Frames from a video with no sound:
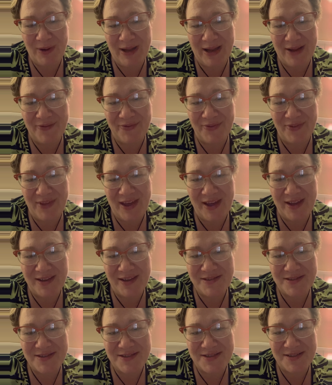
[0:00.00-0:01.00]
and
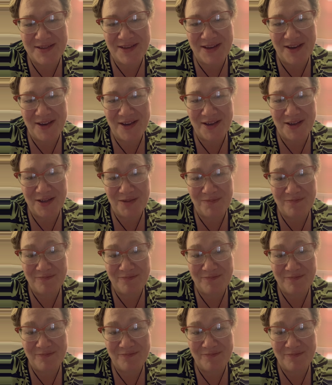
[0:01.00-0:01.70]
that uh,